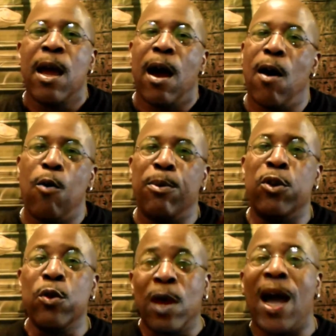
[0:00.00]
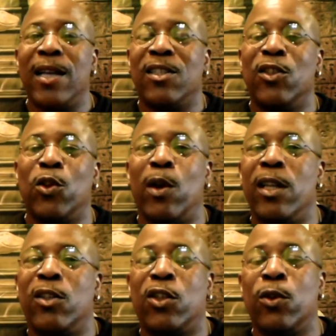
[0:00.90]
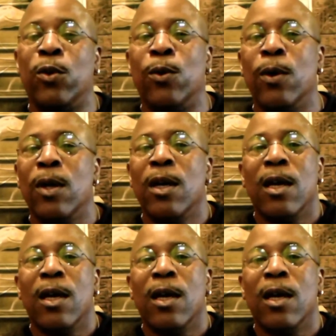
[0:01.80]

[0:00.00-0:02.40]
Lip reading: I hope you guys enjoyed it too.